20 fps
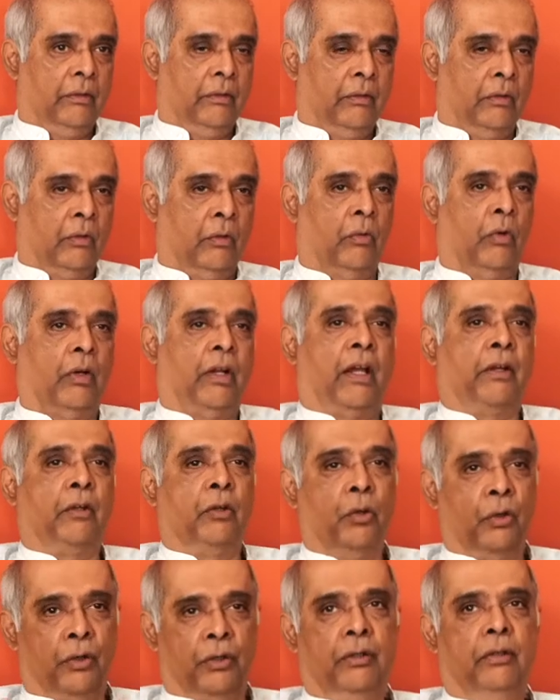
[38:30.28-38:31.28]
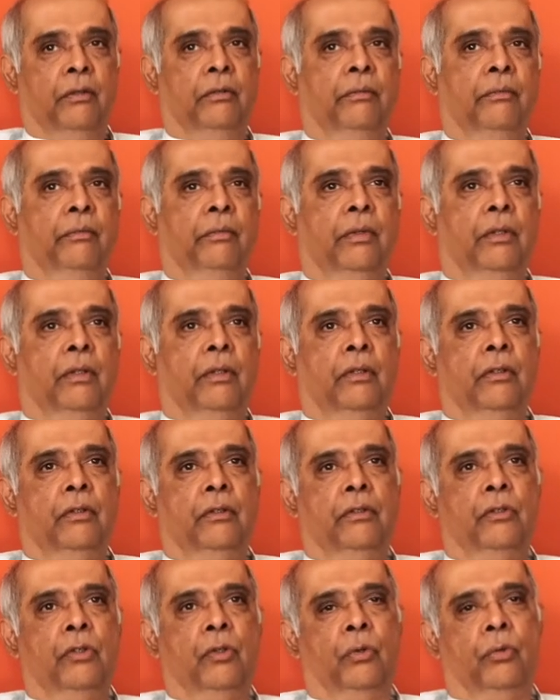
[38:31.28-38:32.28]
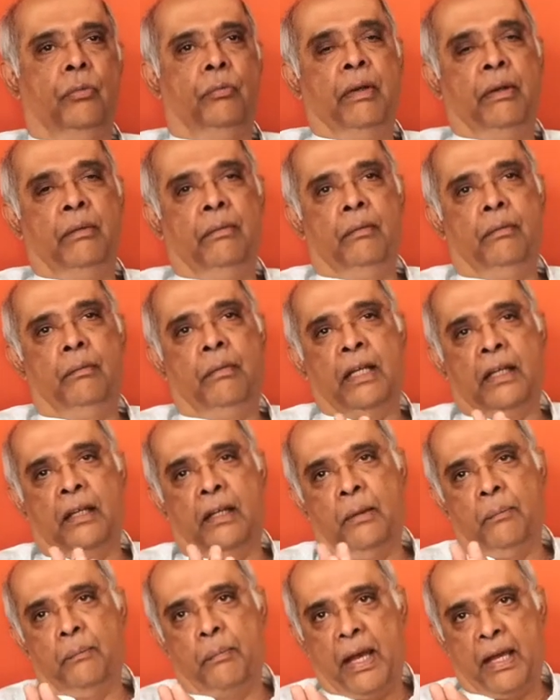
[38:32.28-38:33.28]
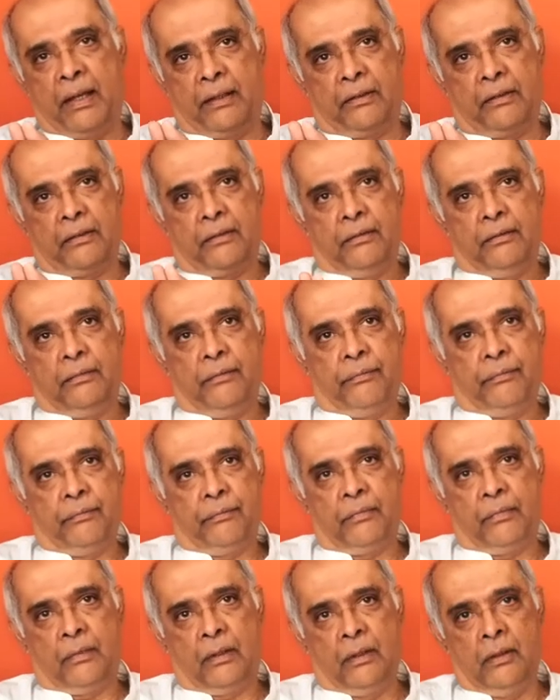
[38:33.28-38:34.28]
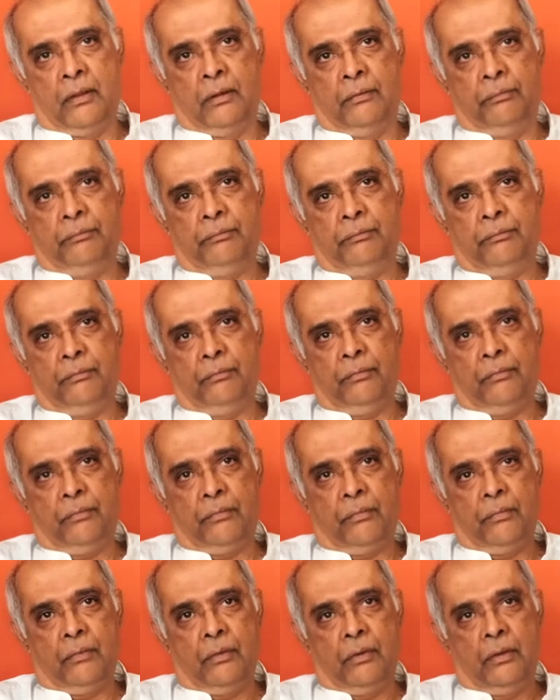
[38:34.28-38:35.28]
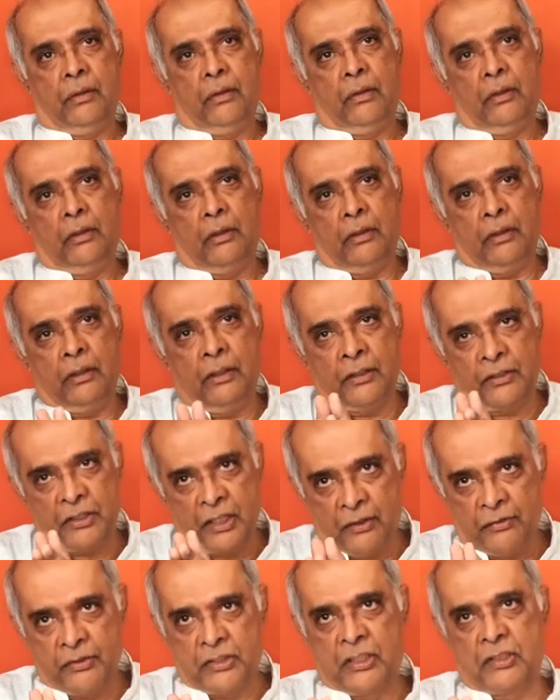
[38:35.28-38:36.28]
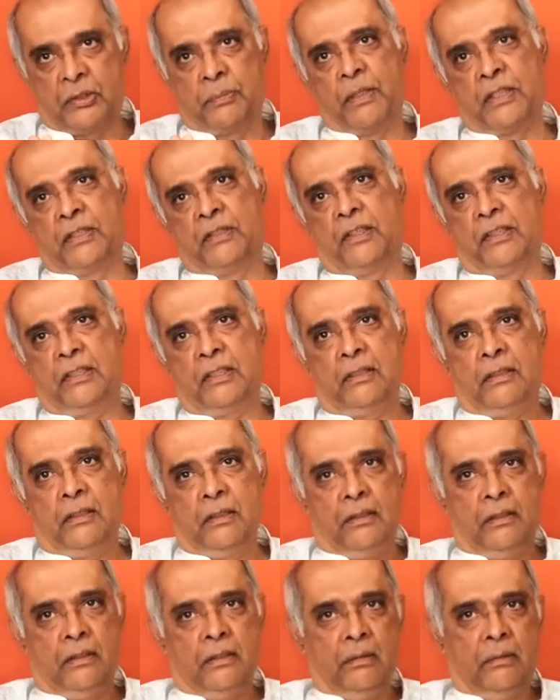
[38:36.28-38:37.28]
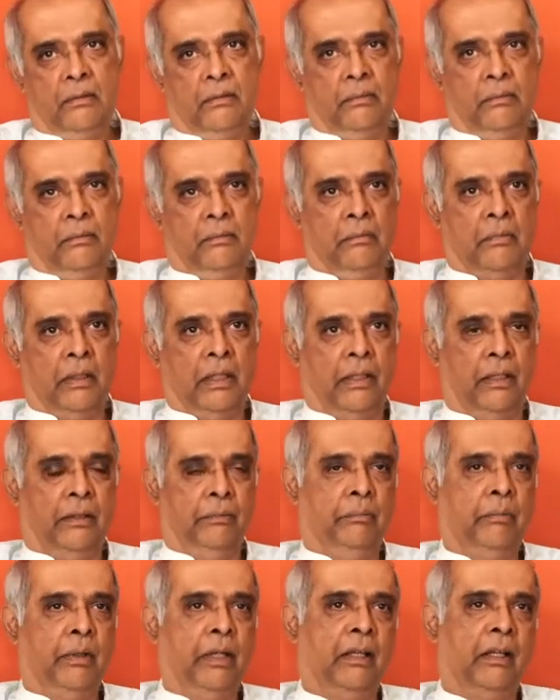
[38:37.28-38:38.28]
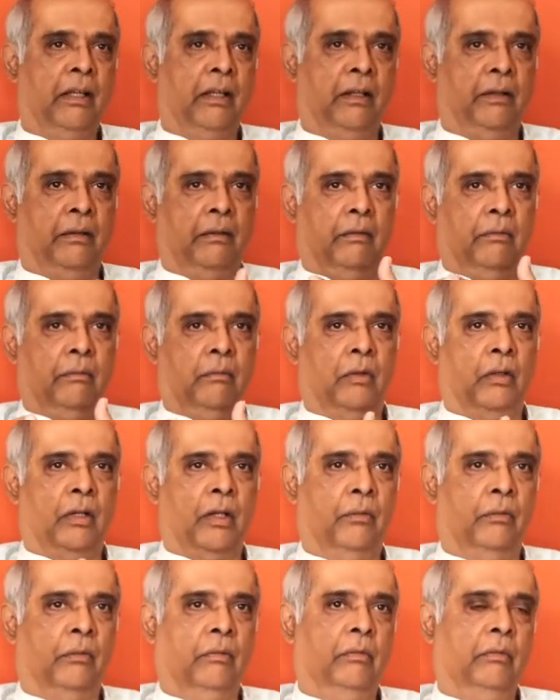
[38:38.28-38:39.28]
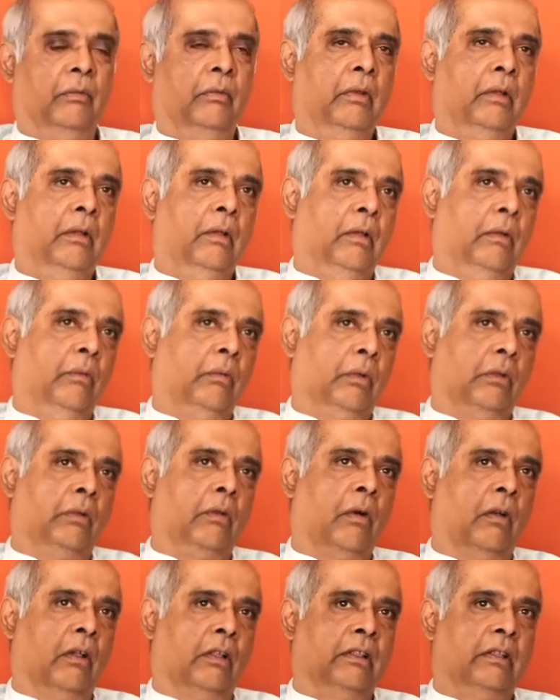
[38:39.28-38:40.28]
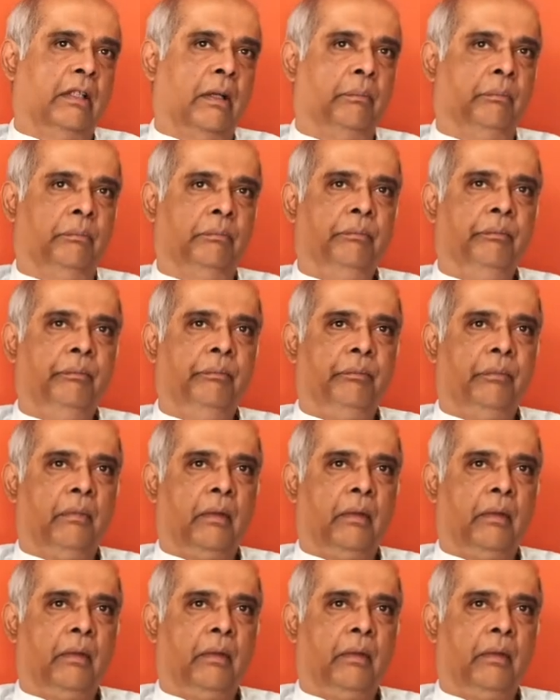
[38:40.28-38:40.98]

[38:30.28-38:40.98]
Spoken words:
you know, what I could to make an impact in a services business by bringing in what I would call some.